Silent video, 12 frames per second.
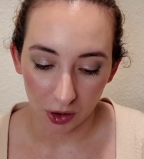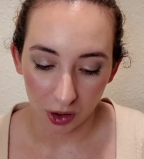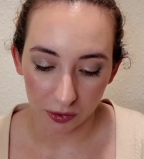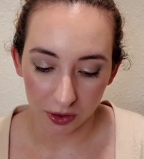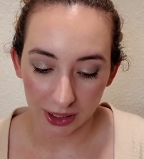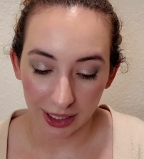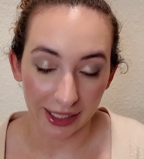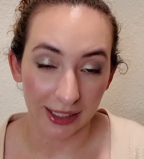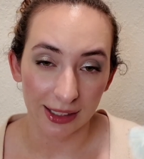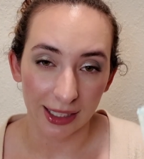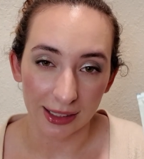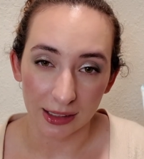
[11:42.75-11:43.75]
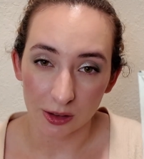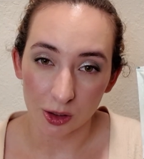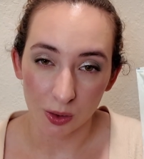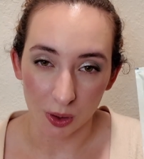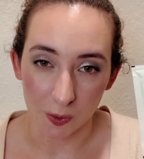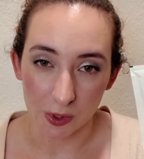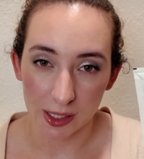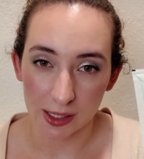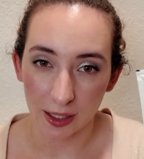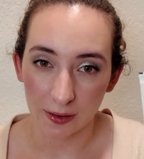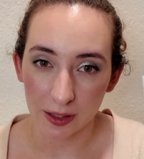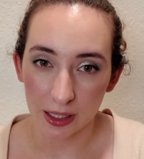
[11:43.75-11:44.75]
hopefully I can get like 2
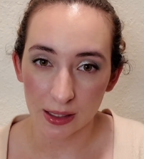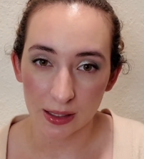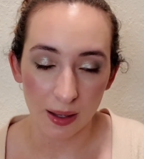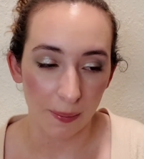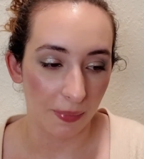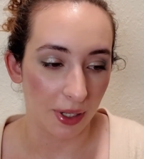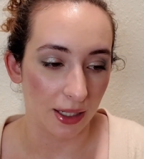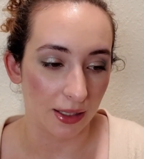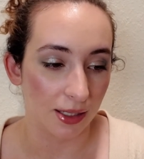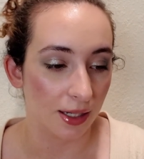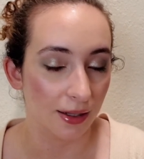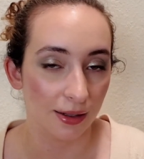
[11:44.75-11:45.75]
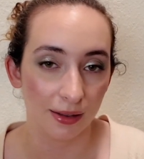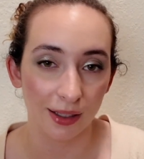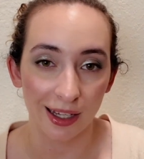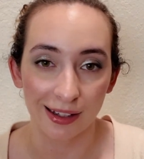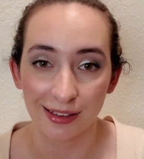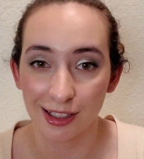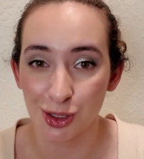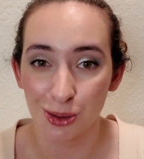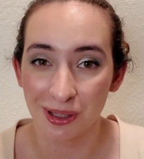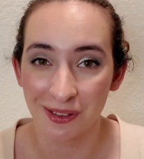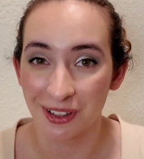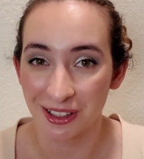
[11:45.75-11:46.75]
uses out of this, but yeah, this
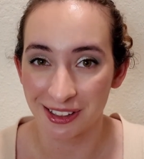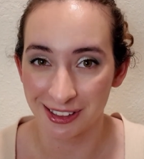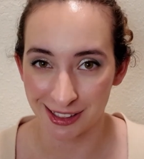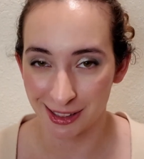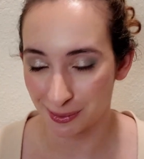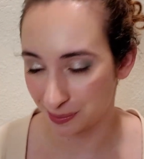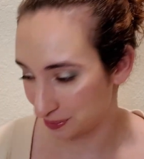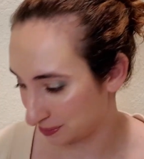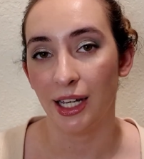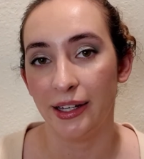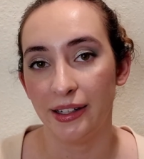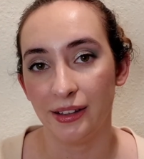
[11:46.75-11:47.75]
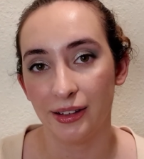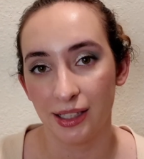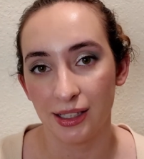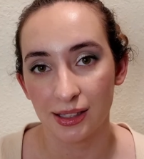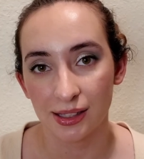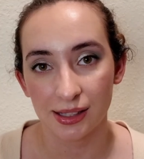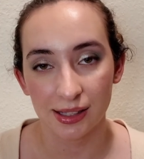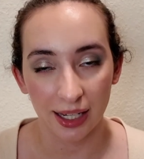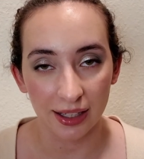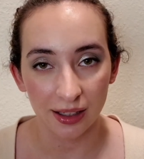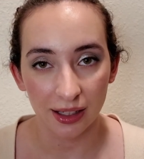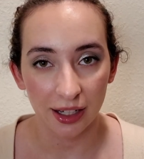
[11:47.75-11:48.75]
should be very easy. And the
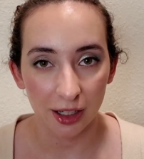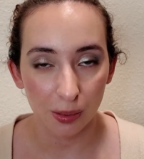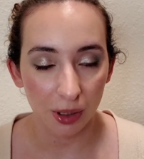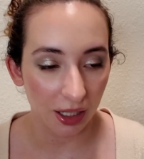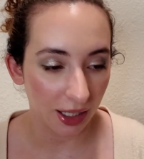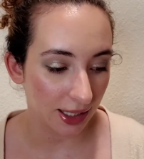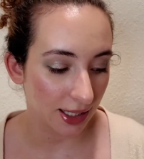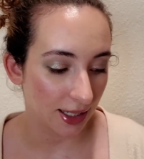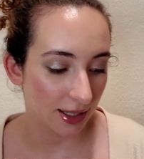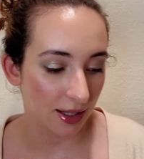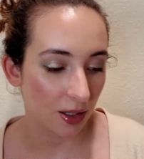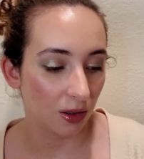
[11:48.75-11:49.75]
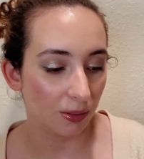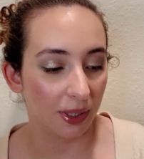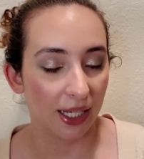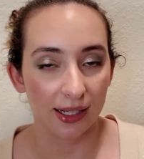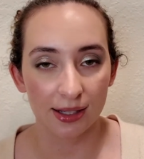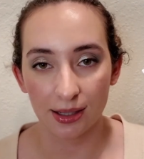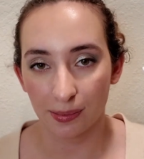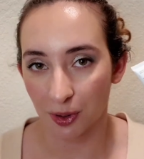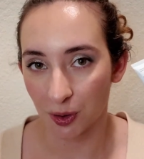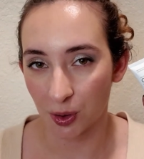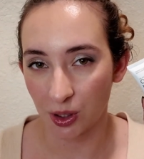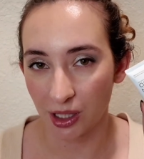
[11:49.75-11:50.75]
second hair product is the Olaplex
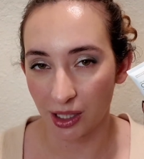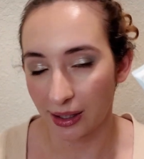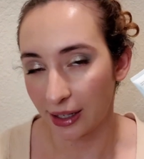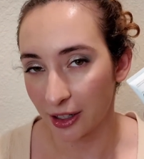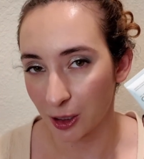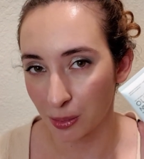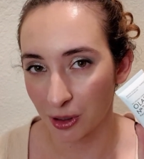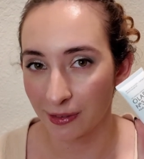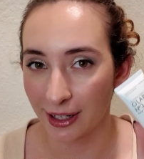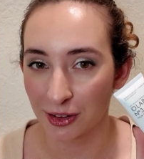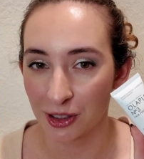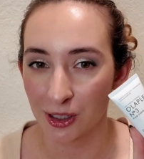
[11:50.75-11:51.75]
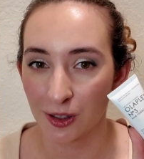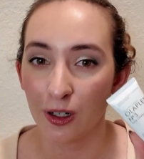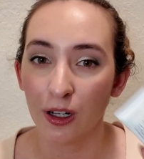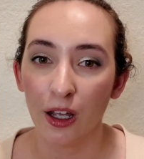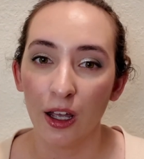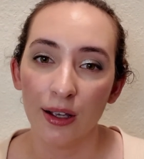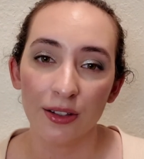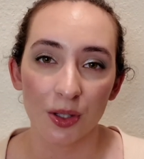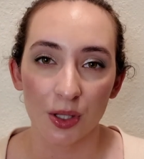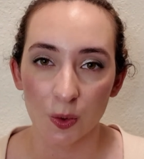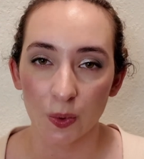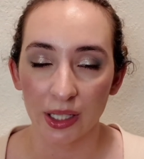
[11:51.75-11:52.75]
No. 3, the Hair Perfector.
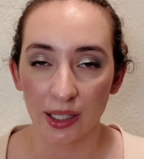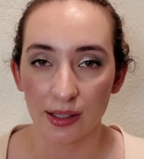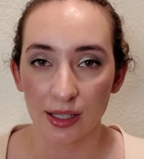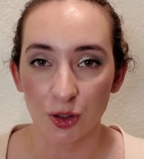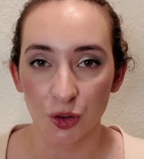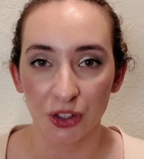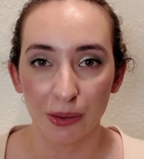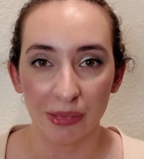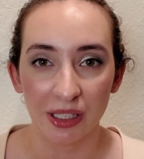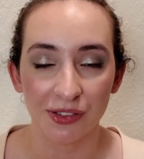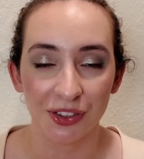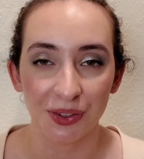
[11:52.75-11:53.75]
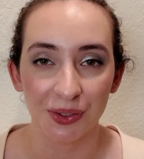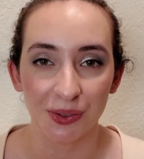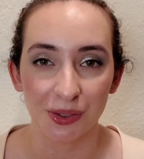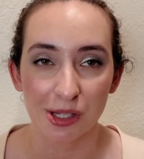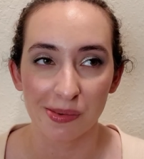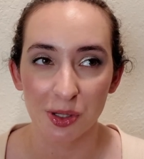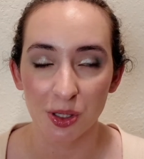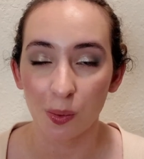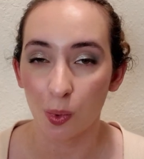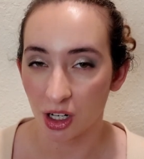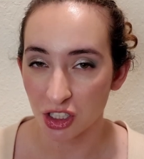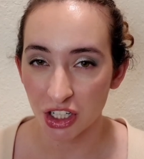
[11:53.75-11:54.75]
So this one is a treatment. You're supposed to
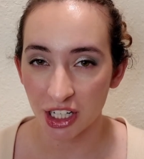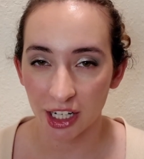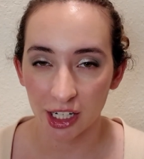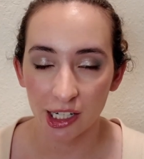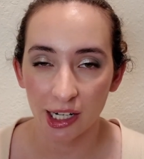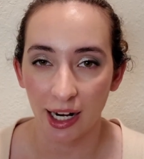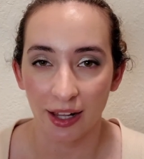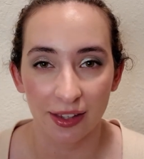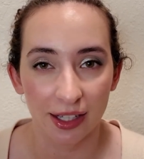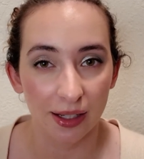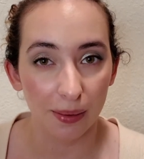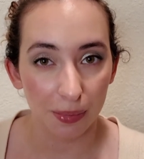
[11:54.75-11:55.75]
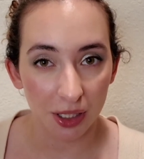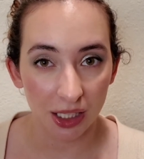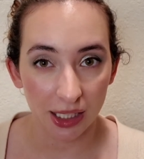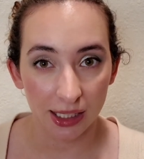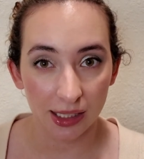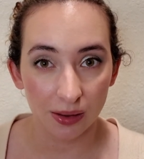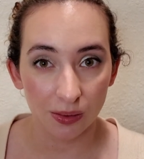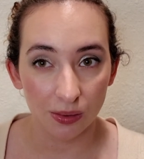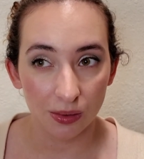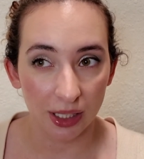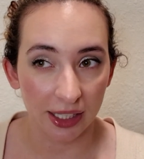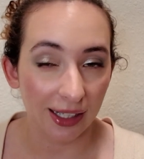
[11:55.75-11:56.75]
wash your hair and then put it in
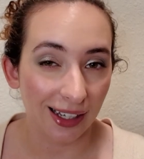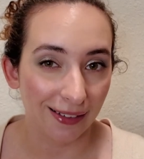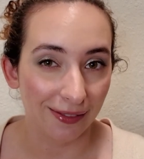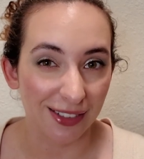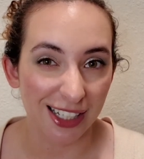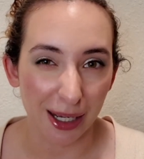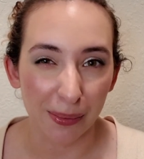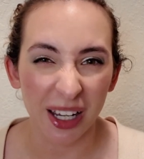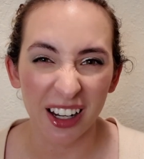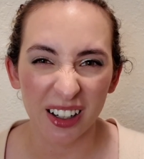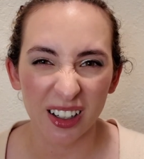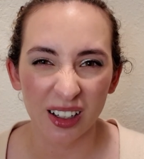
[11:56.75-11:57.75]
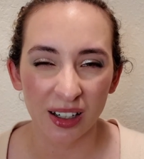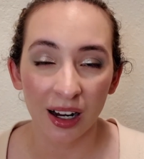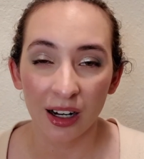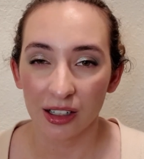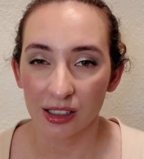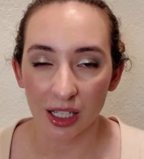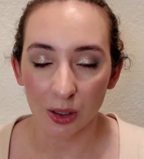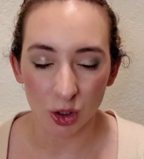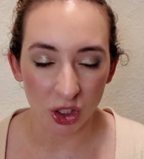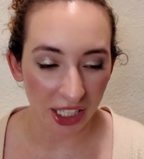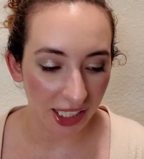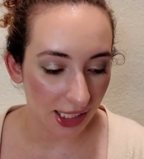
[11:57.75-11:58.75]
like kind of damp hair or towel
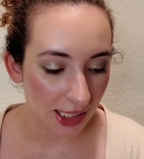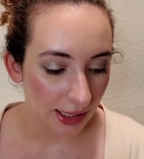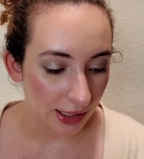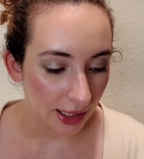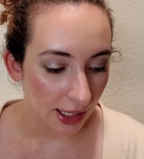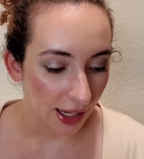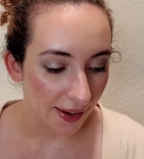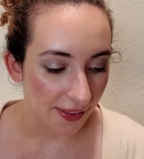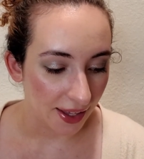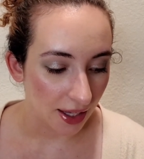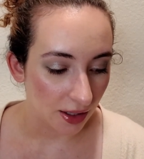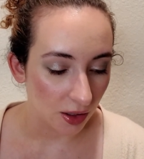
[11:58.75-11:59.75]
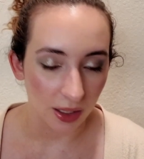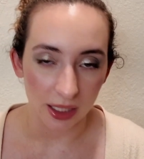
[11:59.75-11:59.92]
dried, and then you